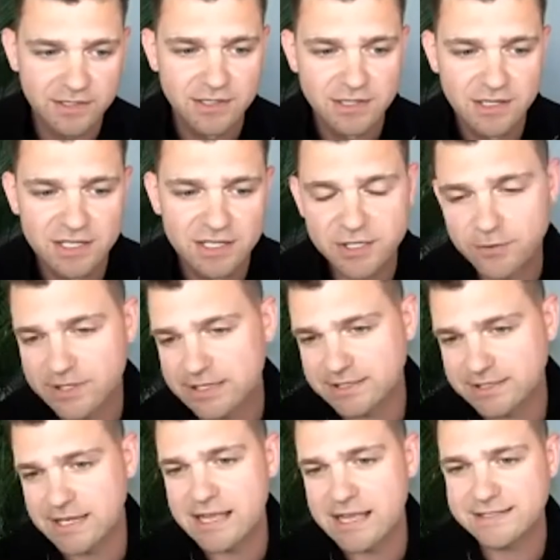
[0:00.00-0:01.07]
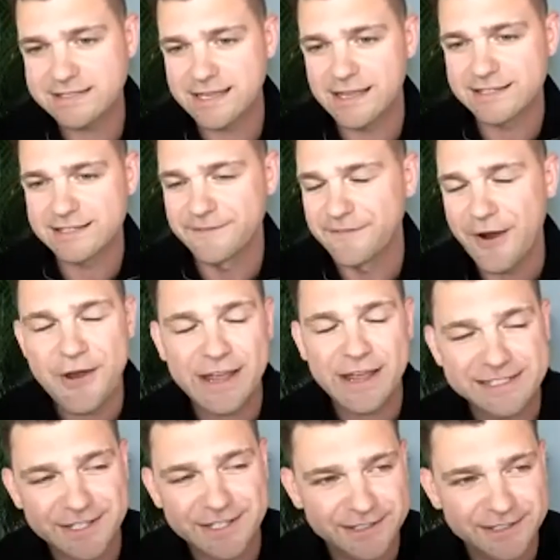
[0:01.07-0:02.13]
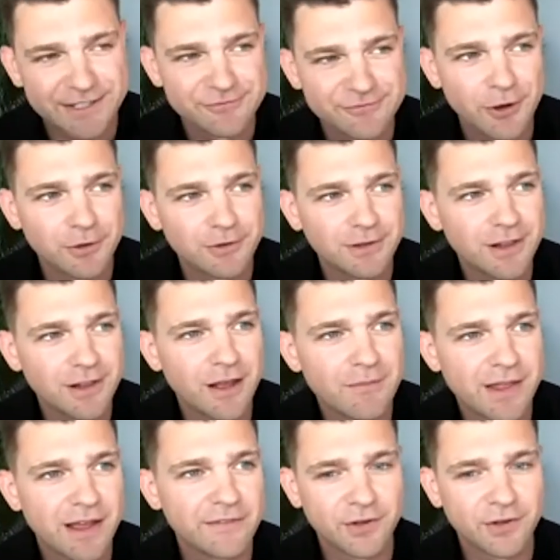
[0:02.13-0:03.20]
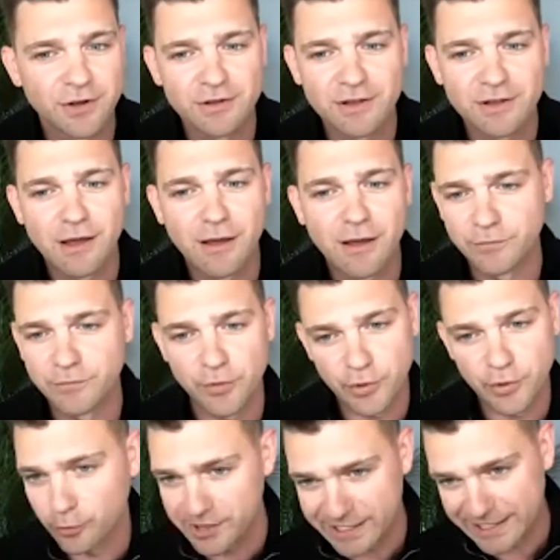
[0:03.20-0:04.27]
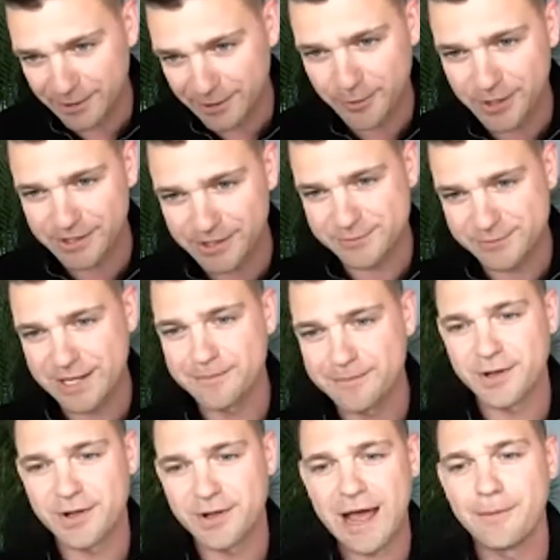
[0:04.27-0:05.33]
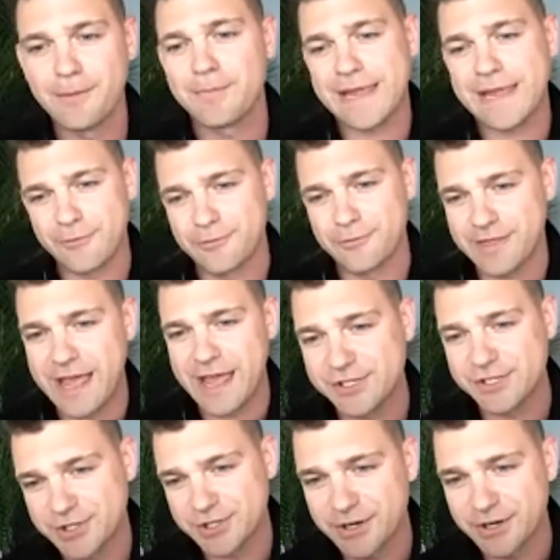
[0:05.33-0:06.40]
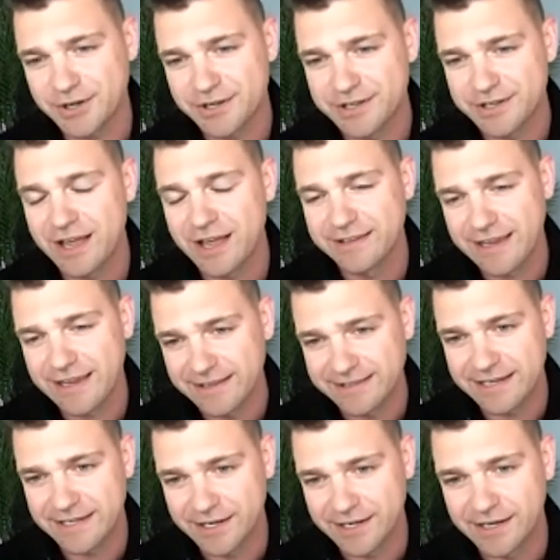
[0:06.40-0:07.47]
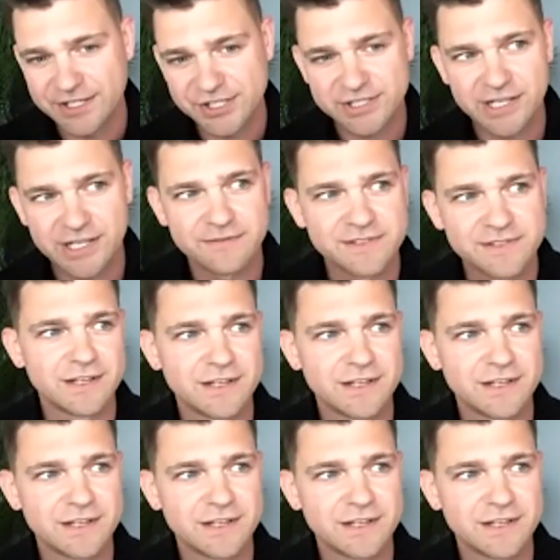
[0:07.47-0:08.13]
So it's a very exciting role that I've got. I'm doing all the legal work as well, but helping out with HR and D&I initiatives.